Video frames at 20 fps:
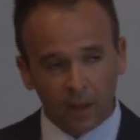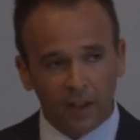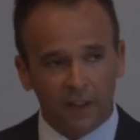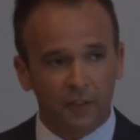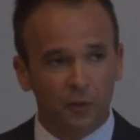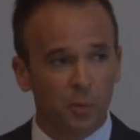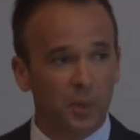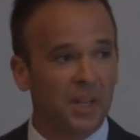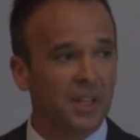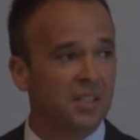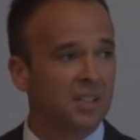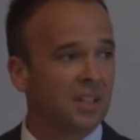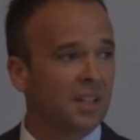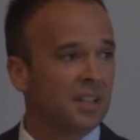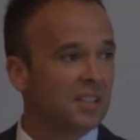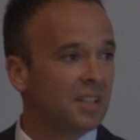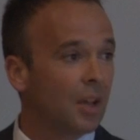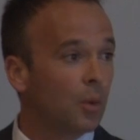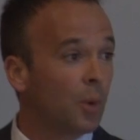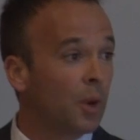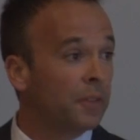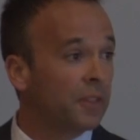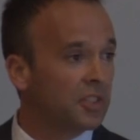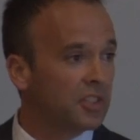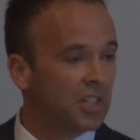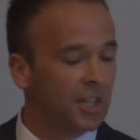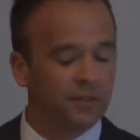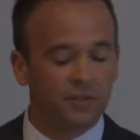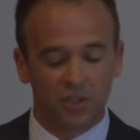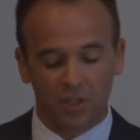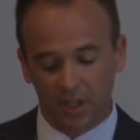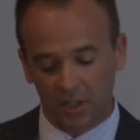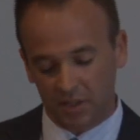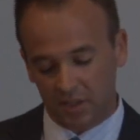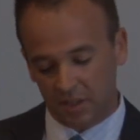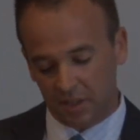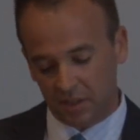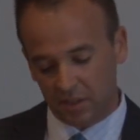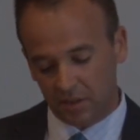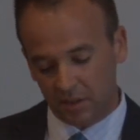And the reason is that when the Chief
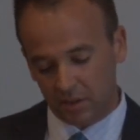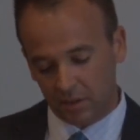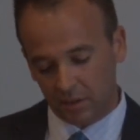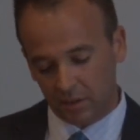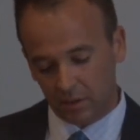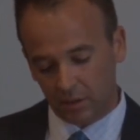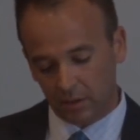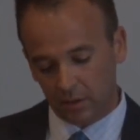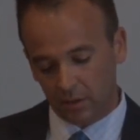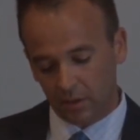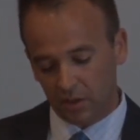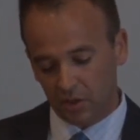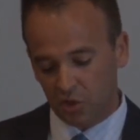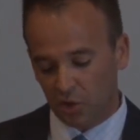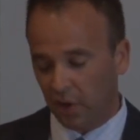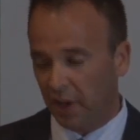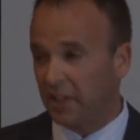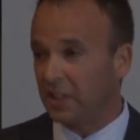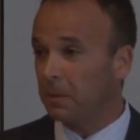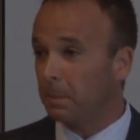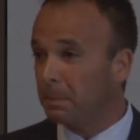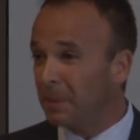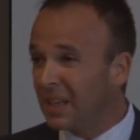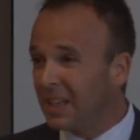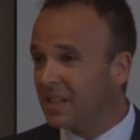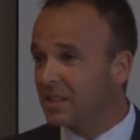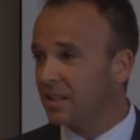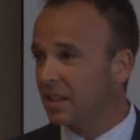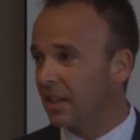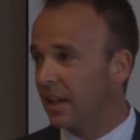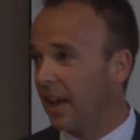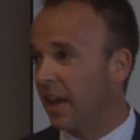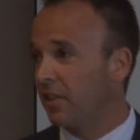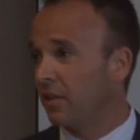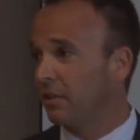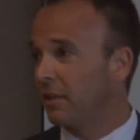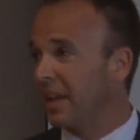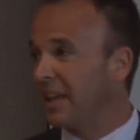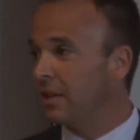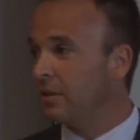Justice is trying to piece
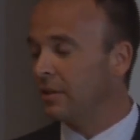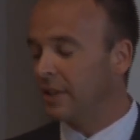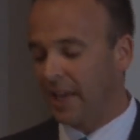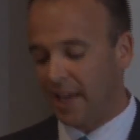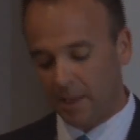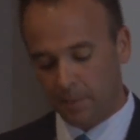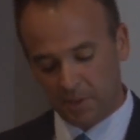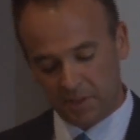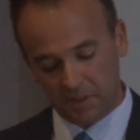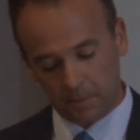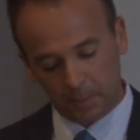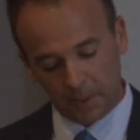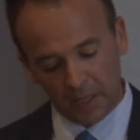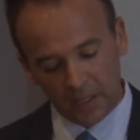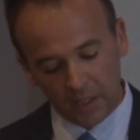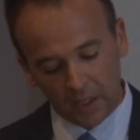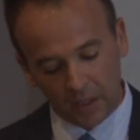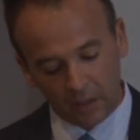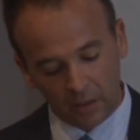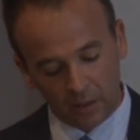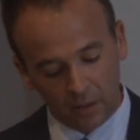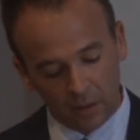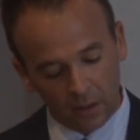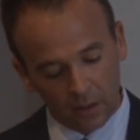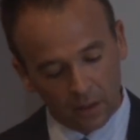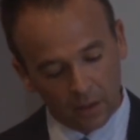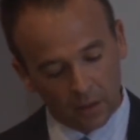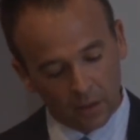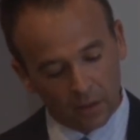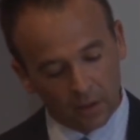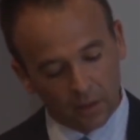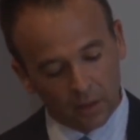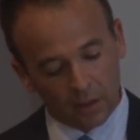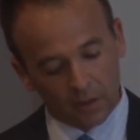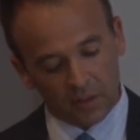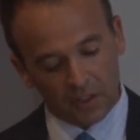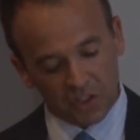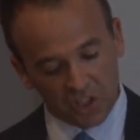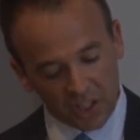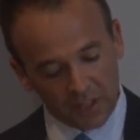together a unanimous opinion,
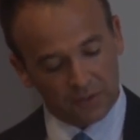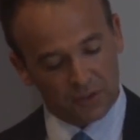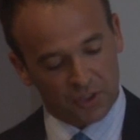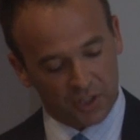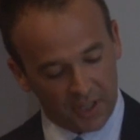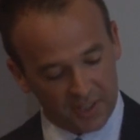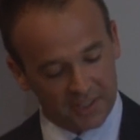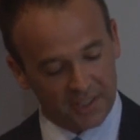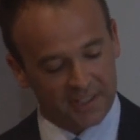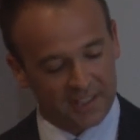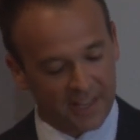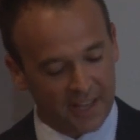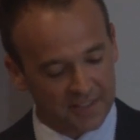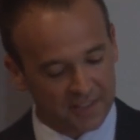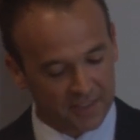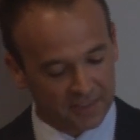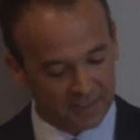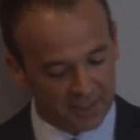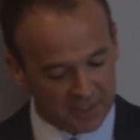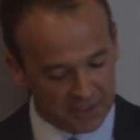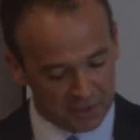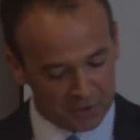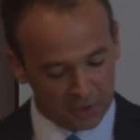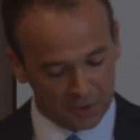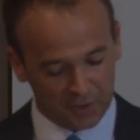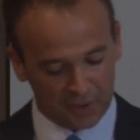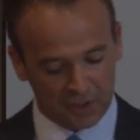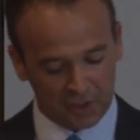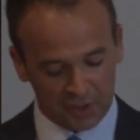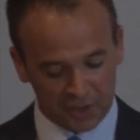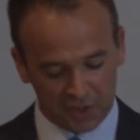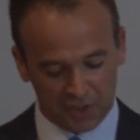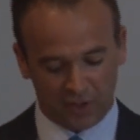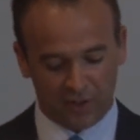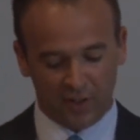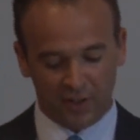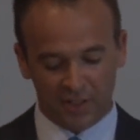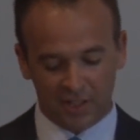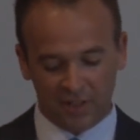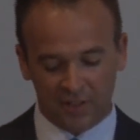the Chief Justice has to listen to the
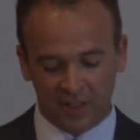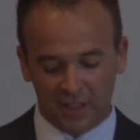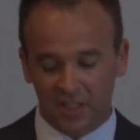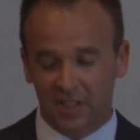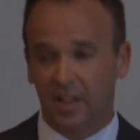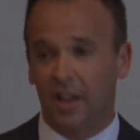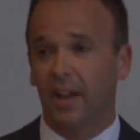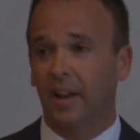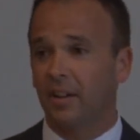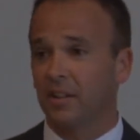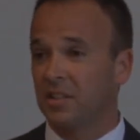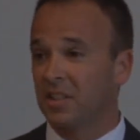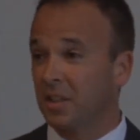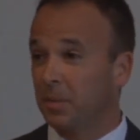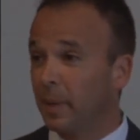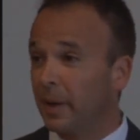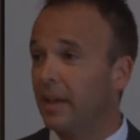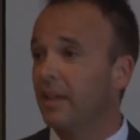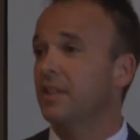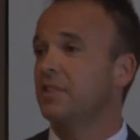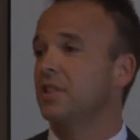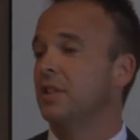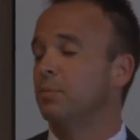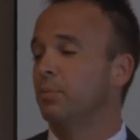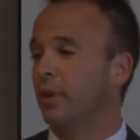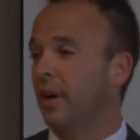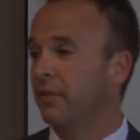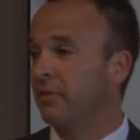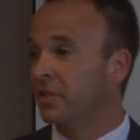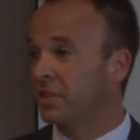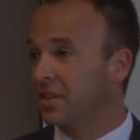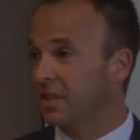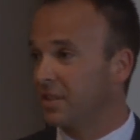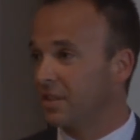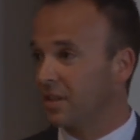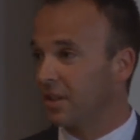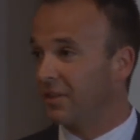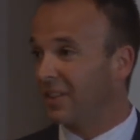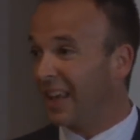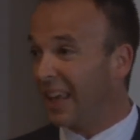concerns and the desires and the policy
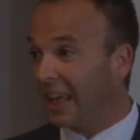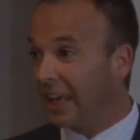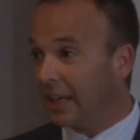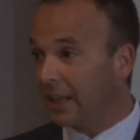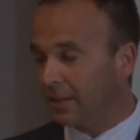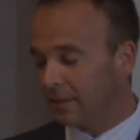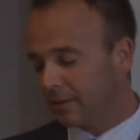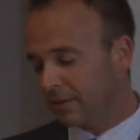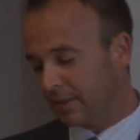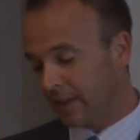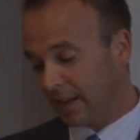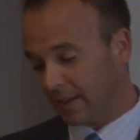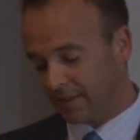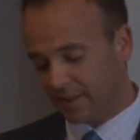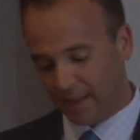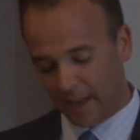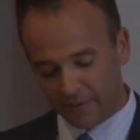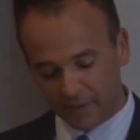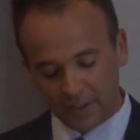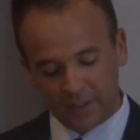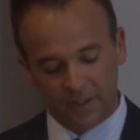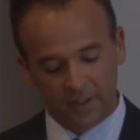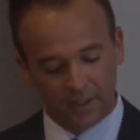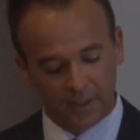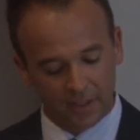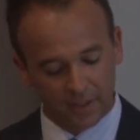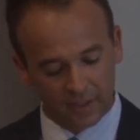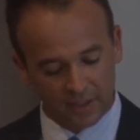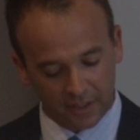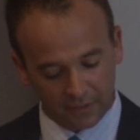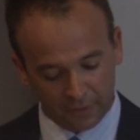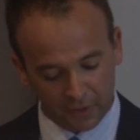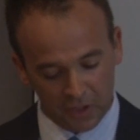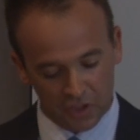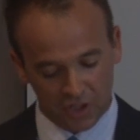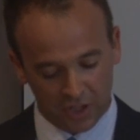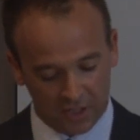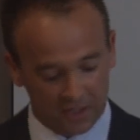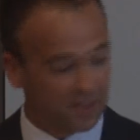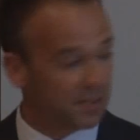preferences of eight, now seven,
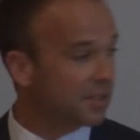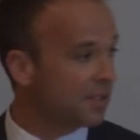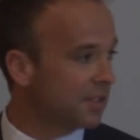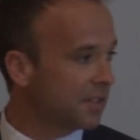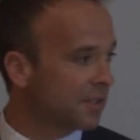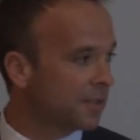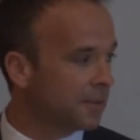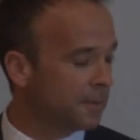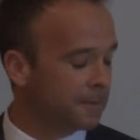different justices.